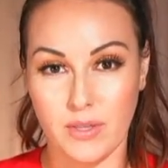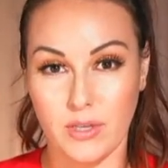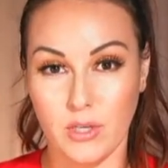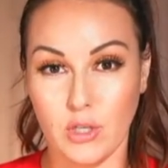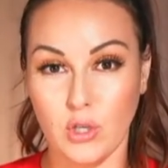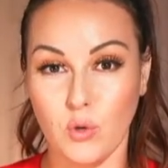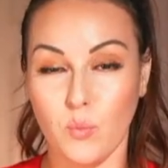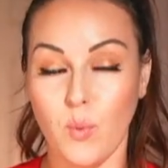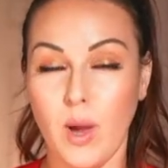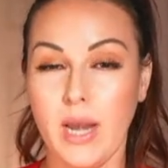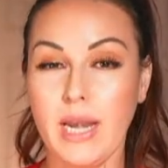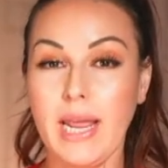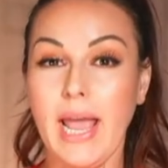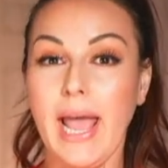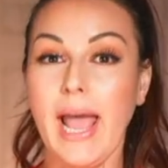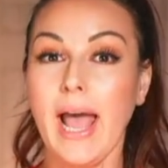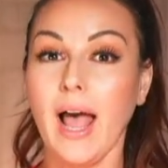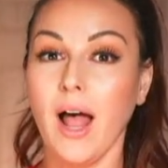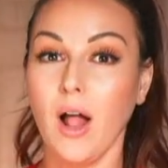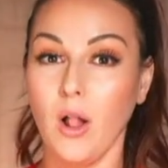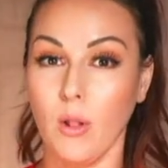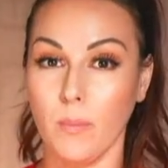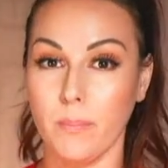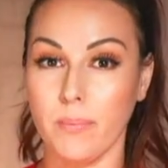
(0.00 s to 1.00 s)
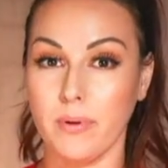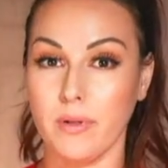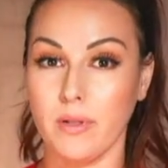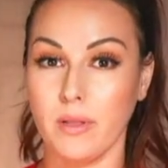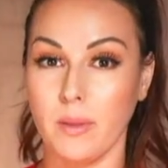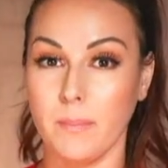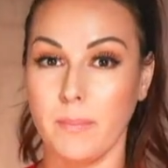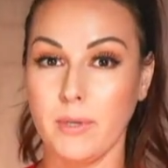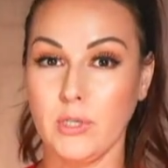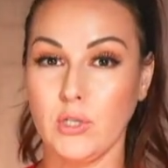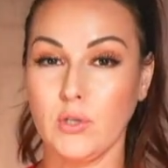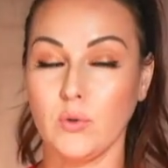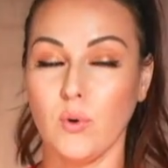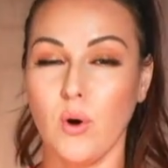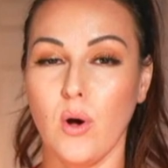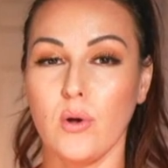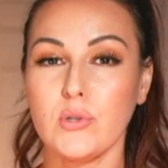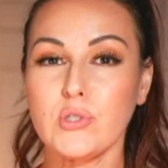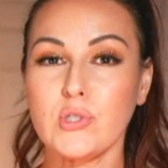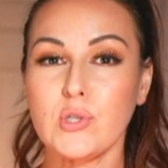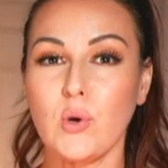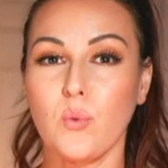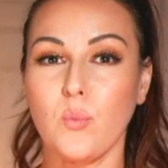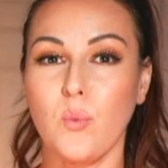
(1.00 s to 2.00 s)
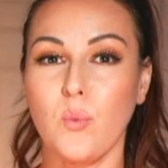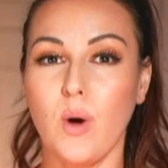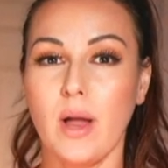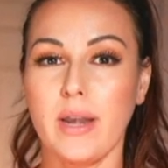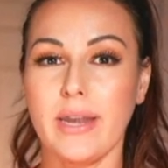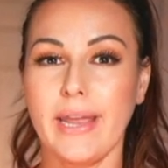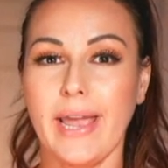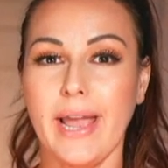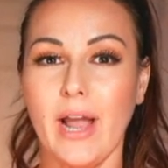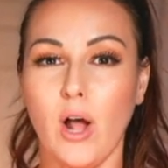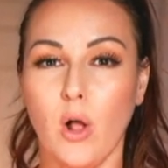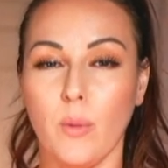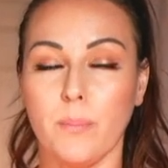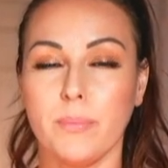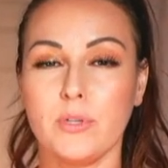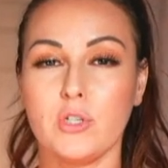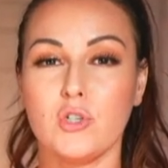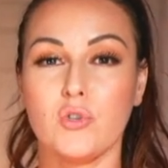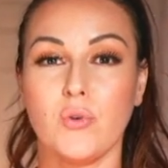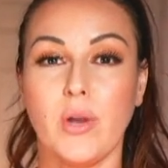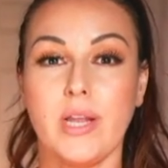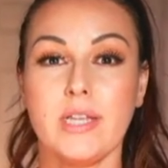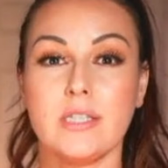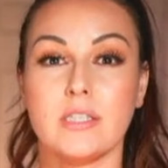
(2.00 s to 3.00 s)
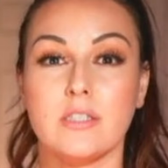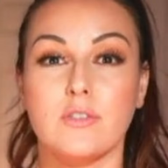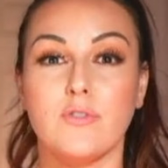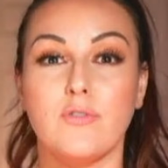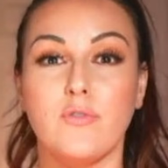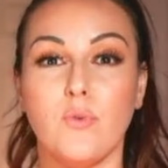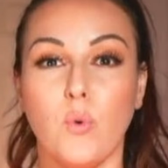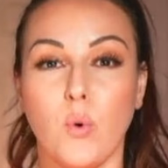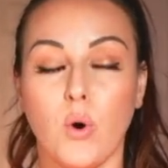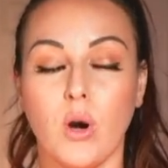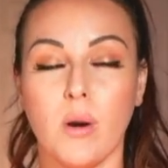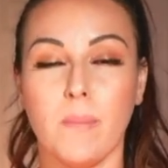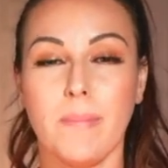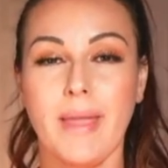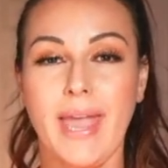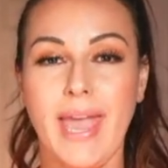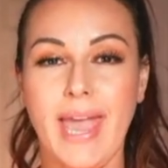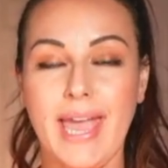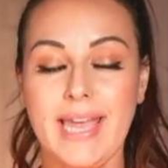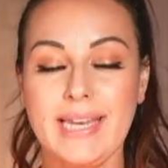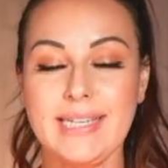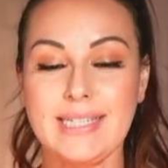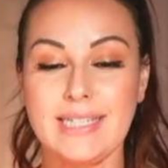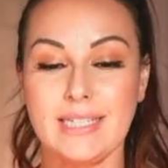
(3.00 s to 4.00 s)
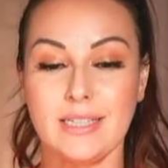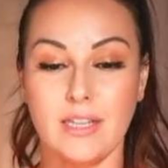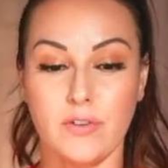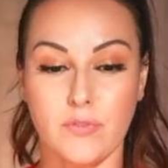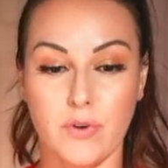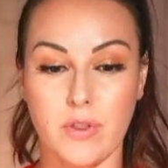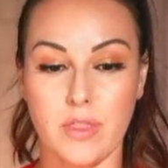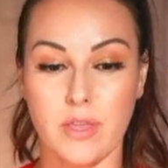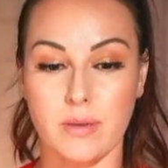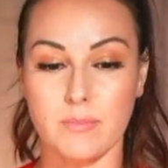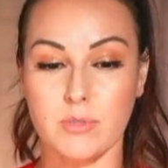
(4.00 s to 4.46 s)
You want to help, but you also want to help transform and deliver them.